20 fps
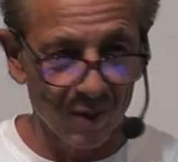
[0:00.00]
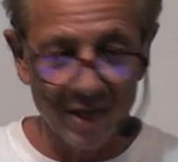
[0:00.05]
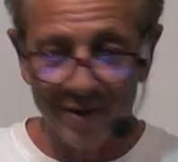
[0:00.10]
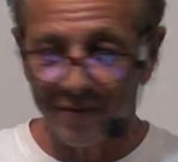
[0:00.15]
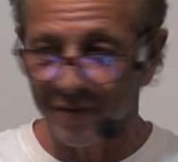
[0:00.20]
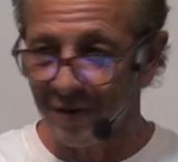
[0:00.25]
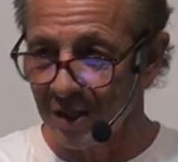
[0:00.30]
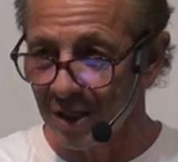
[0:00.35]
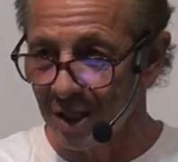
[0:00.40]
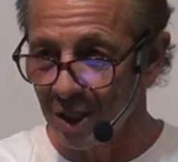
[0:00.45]

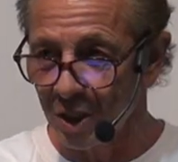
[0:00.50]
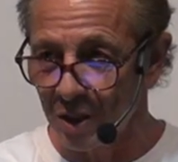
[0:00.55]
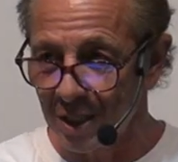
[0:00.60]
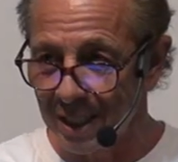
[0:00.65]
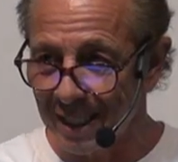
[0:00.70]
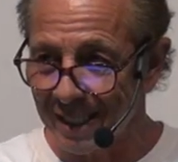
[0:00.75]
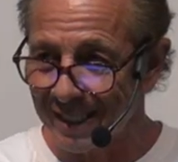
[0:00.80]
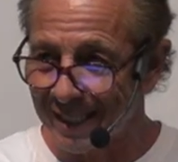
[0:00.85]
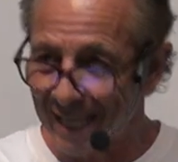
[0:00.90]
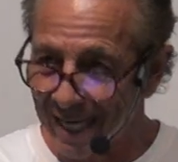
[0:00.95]
Even
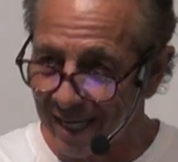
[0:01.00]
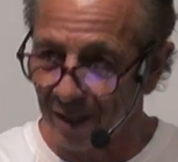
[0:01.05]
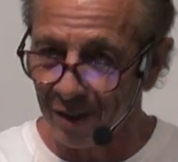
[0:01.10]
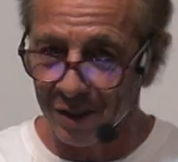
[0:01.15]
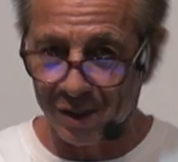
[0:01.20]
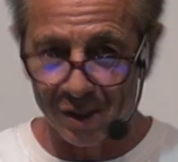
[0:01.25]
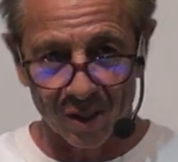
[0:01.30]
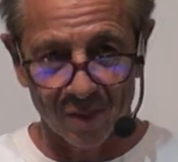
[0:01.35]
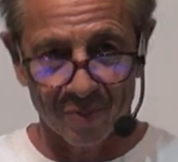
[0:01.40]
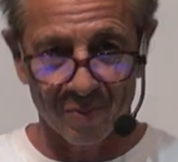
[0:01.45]
these
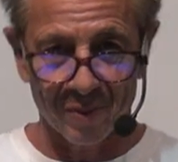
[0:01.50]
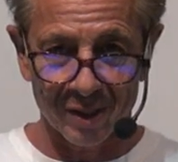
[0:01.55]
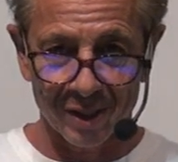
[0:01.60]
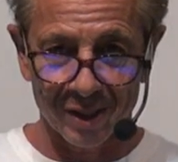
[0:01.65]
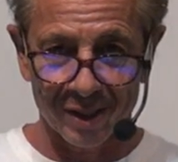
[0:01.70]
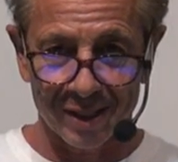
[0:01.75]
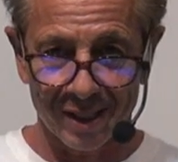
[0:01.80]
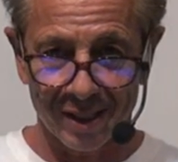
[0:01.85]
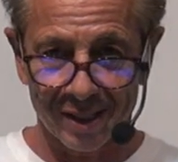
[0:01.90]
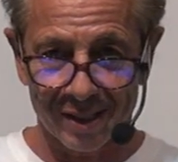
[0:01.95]
talents and
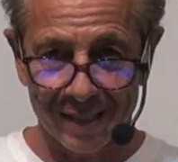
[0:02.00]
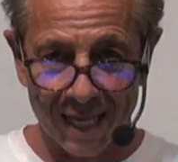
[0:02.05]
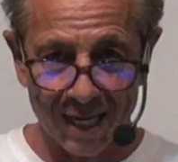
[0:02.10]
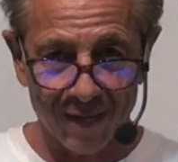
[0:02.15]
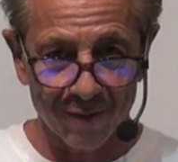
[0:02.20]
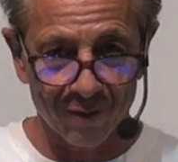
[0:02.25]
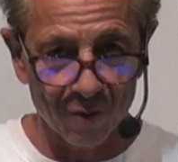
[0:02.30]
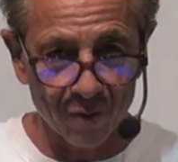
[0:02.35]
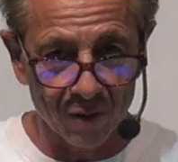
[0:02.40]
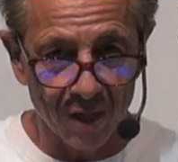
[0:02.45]
abilities, not
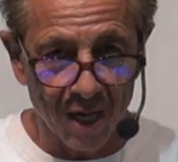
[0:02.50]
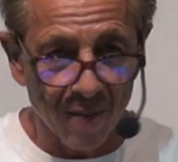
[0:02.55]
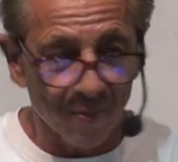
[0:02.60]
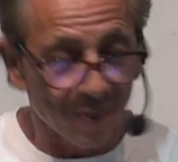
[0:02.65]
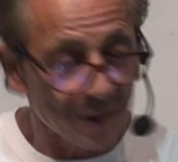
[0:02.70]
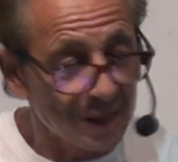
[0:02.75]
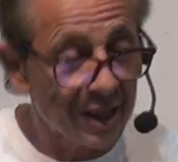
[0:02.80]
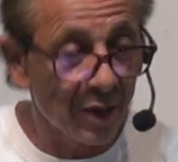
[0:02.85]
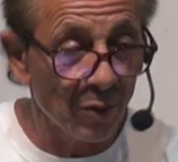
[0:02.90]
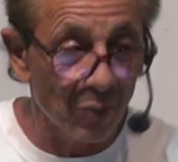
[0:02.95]
everyone.
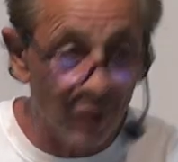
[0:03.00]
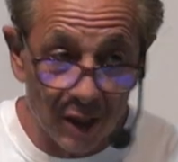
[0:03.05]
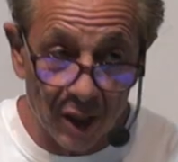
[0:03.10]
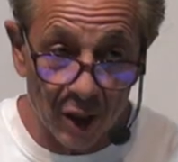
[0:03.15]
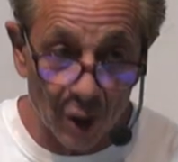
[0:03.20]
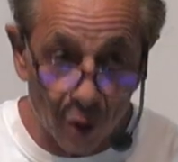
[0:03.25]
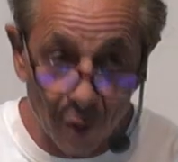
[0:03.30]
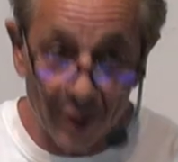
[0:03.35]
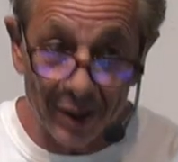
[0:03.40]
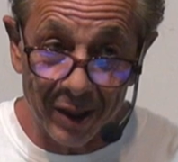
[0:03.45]
But see, with the
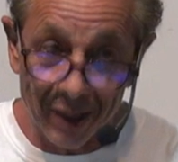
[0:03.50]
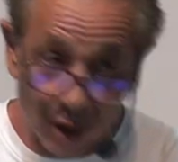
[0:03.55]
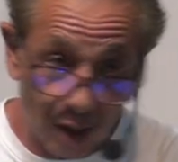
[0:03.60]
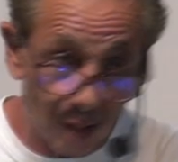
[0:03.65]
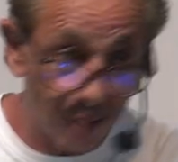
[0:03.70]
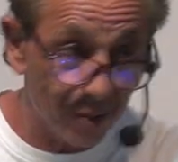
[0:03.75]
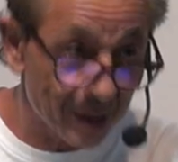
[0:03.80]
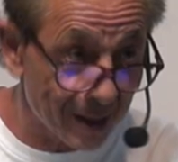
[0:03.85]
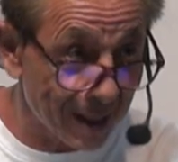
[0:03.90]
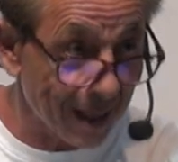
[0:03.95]
anointing
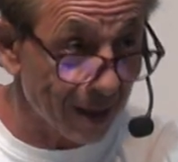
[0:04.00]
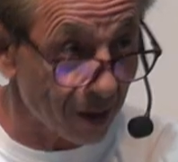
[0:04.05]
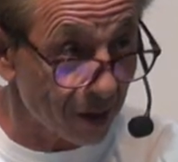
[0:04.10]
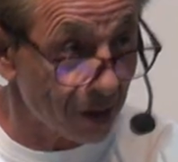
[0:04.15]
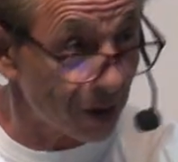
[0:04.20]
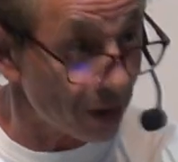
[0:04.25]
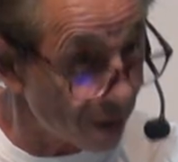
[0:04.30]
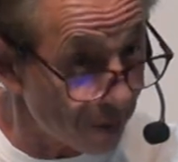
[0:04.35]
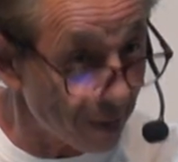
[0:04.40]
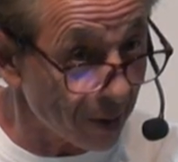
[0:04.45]
comes
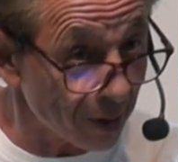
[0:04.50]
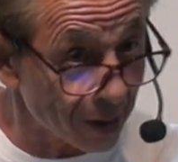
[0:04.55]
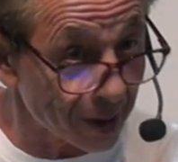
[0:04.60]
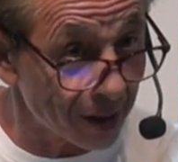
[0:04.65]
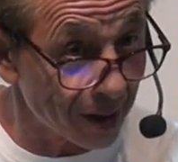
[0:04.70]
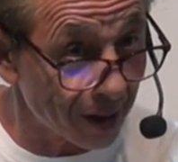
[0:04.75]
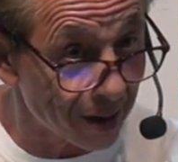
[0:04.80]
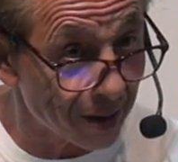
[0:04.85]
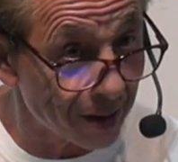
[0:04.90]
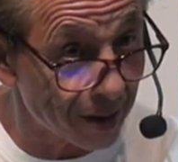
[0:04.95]
talents and
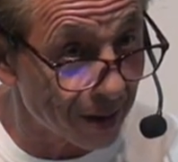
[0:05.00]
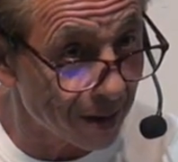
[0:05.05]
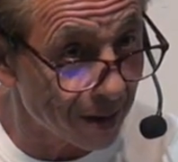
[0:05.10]
abilities.